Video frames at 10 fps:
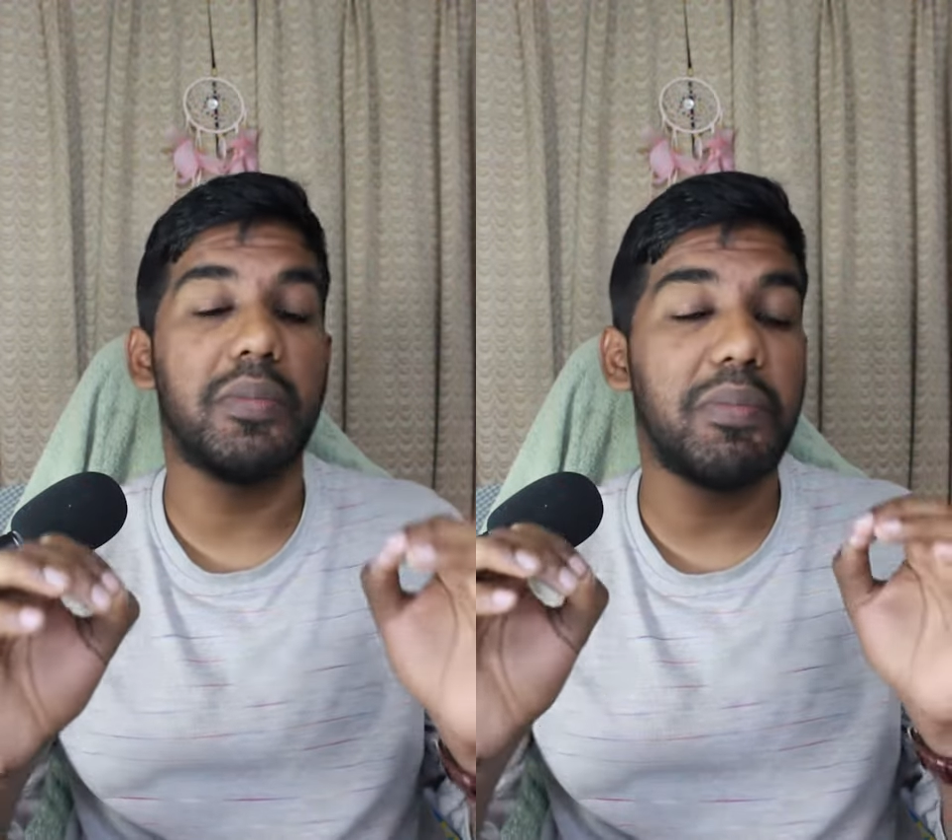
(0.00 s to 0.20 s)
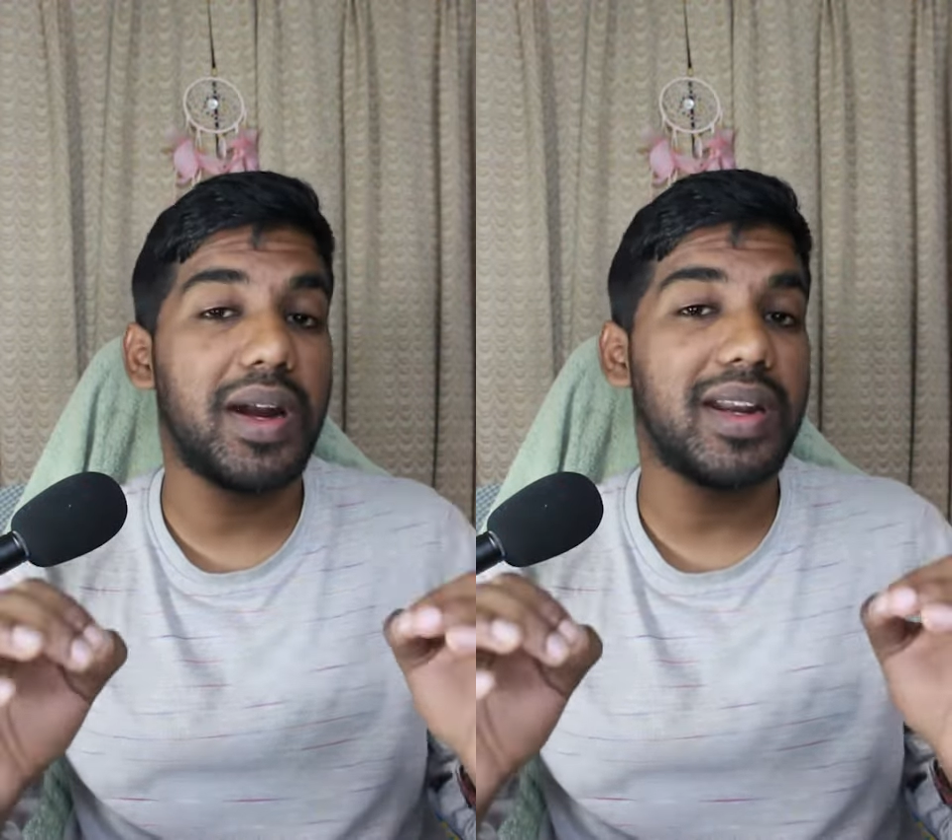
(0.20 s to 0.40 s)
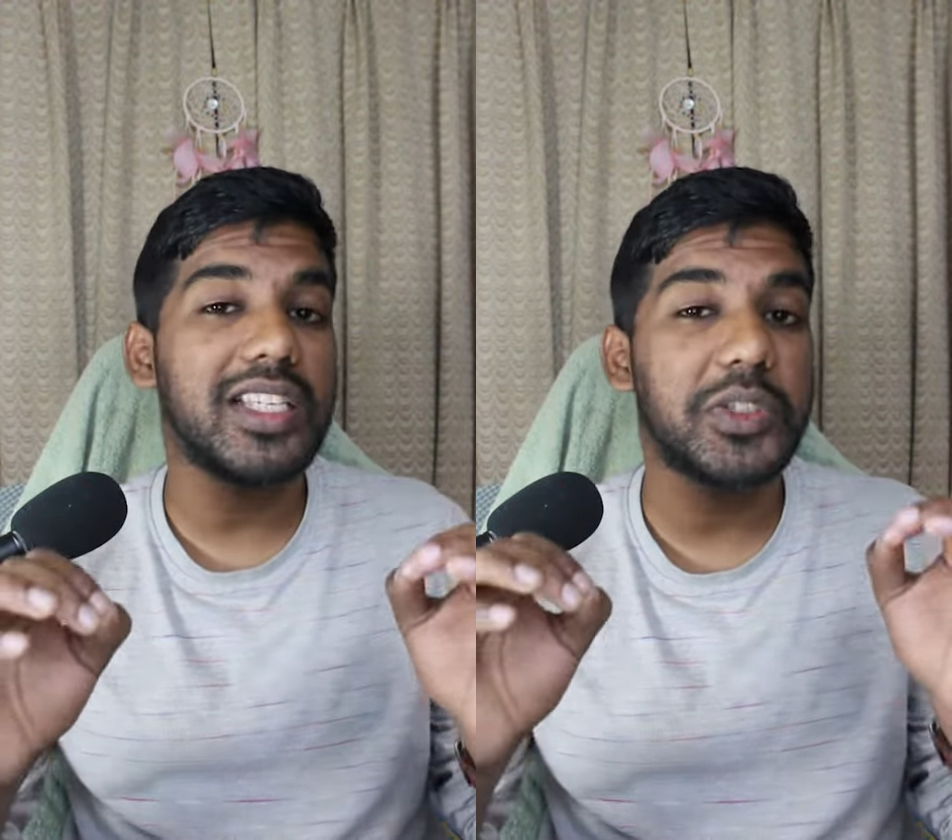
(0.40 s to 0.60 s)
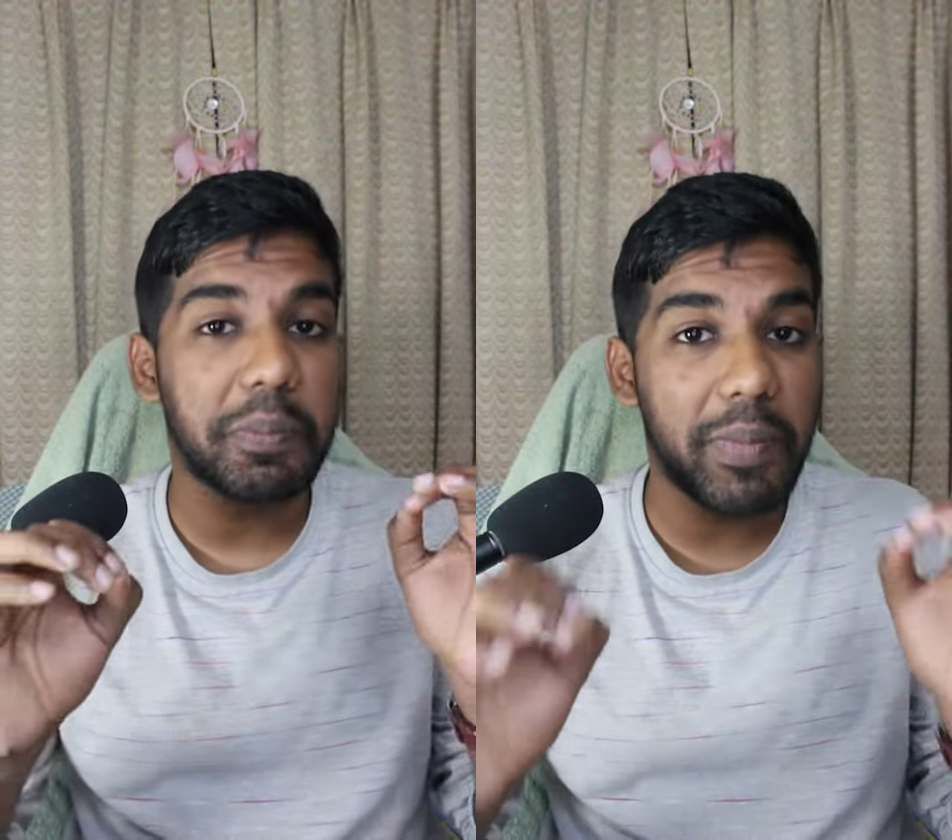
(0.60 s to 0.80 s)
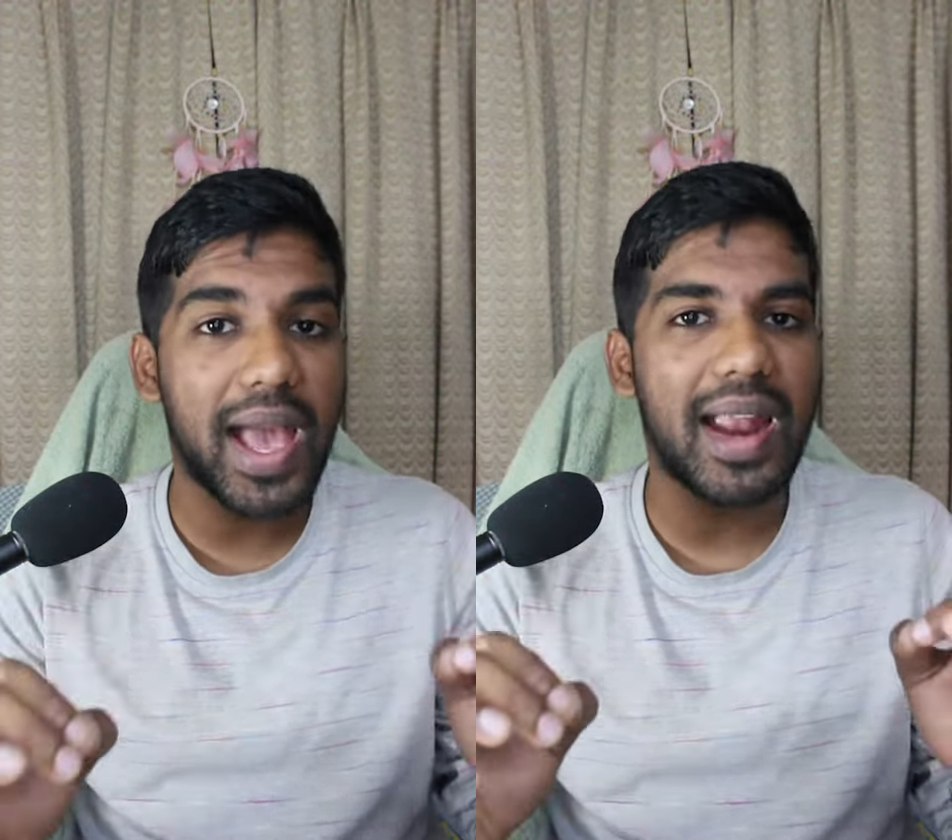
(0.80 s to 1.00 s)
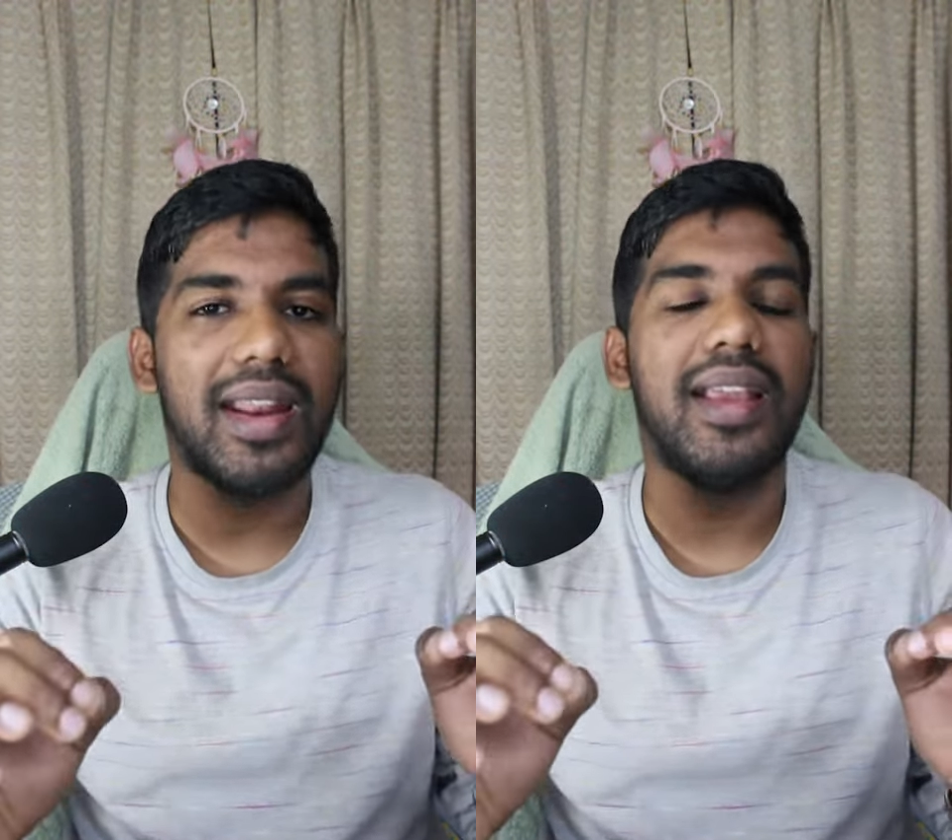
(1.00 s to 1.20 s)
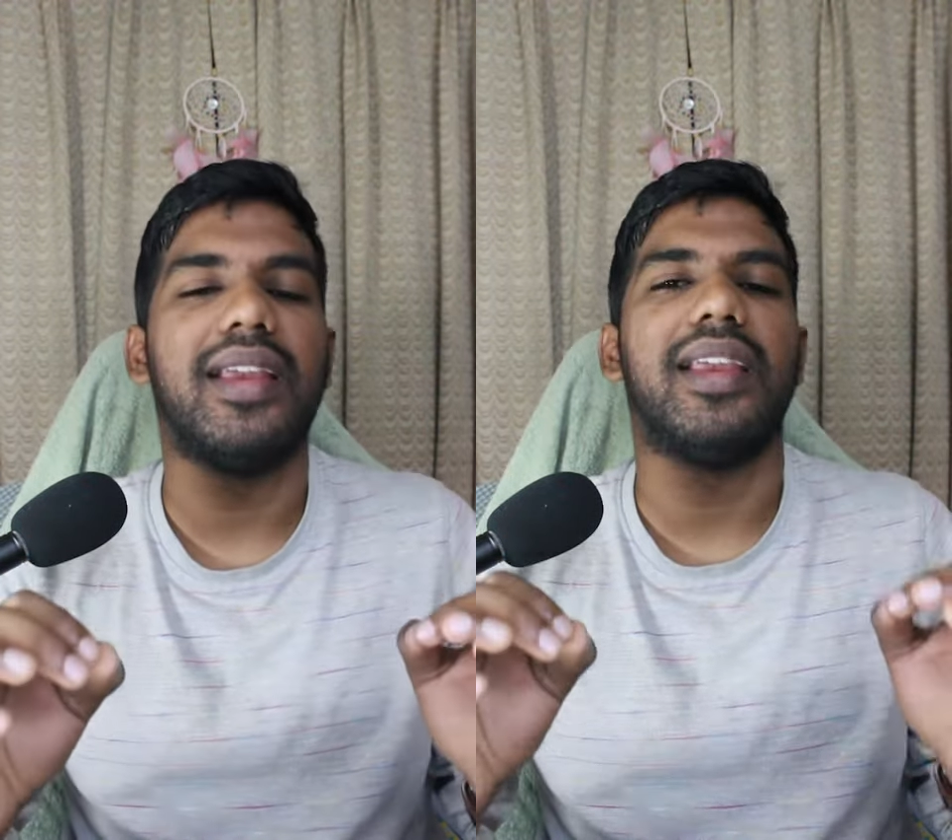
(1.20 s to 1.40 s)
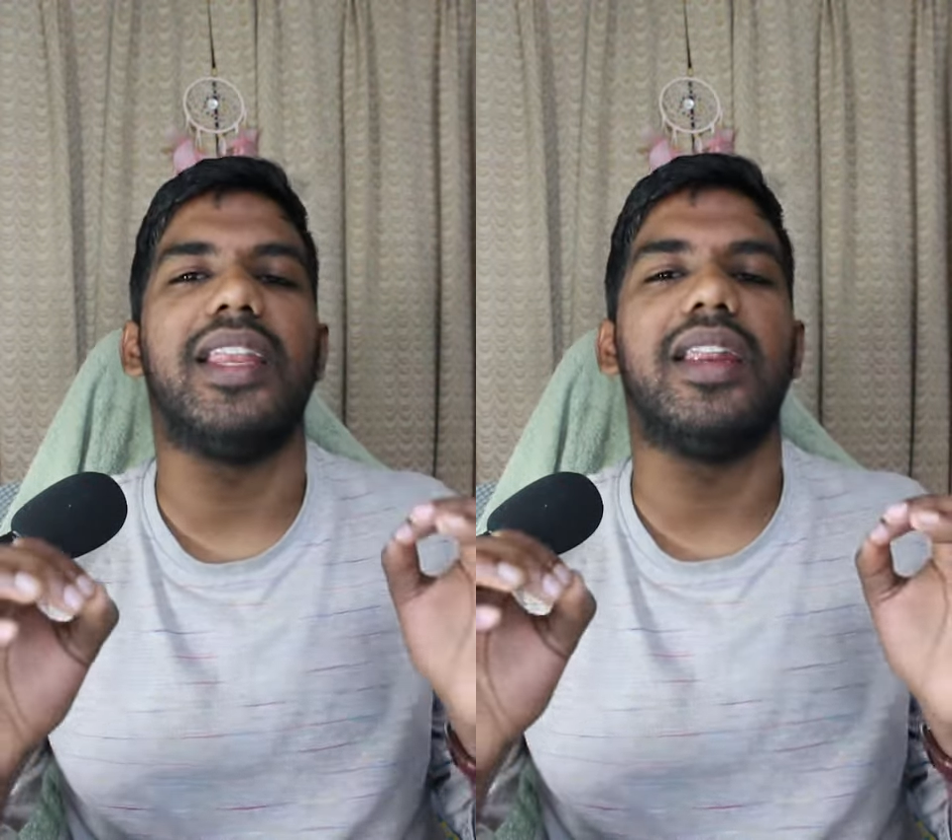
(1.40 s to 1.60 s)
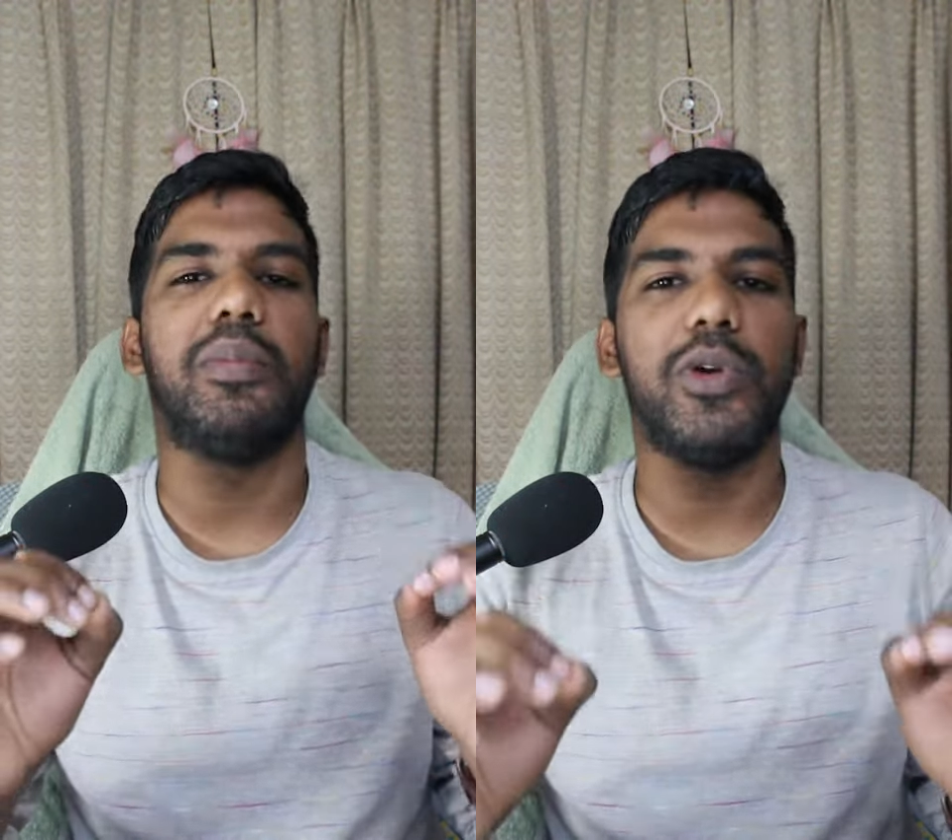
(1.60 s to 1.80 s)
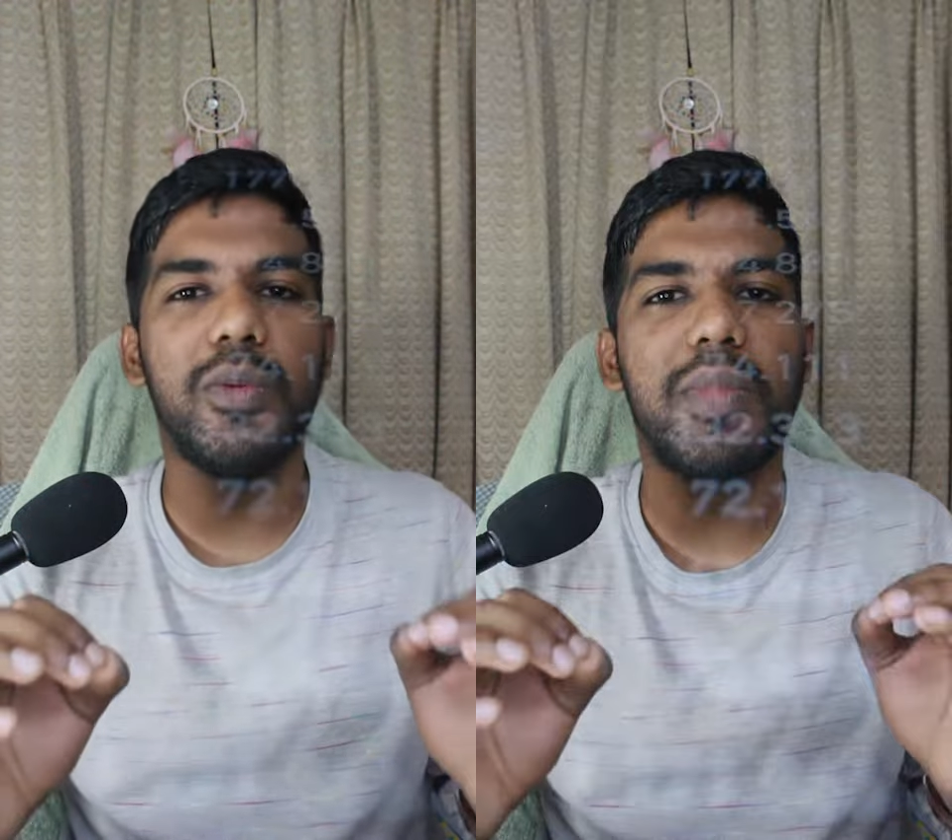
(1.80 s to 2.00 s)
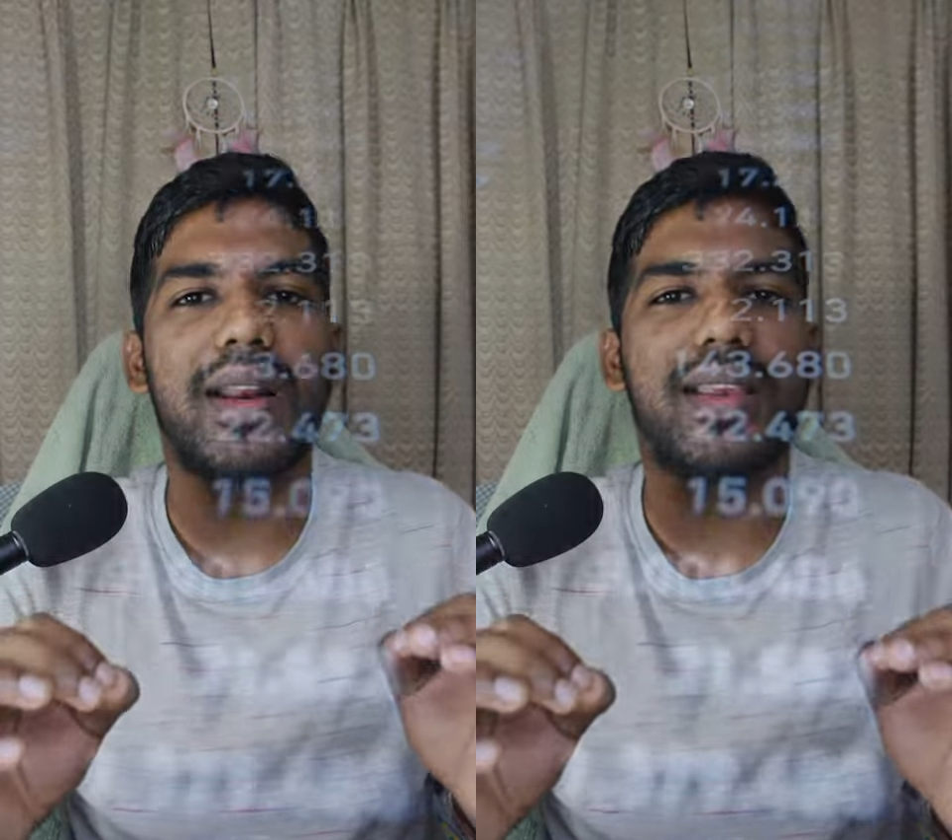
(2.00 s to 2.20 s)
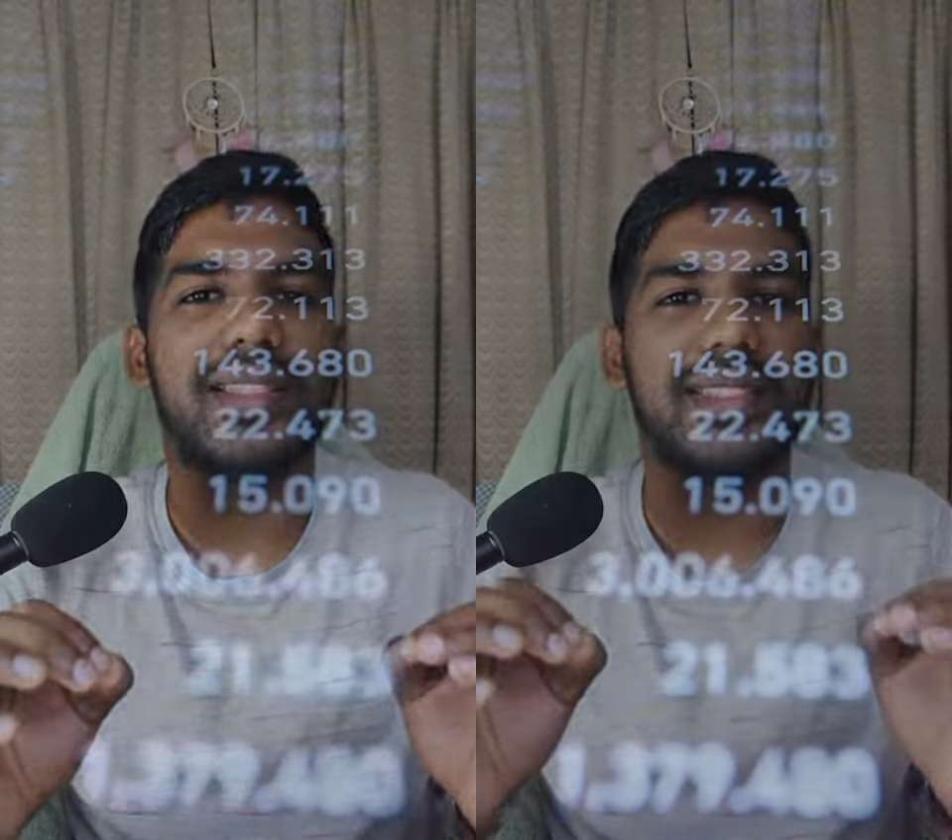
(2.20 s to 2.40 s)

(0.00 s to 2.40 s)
but is bad in a bull market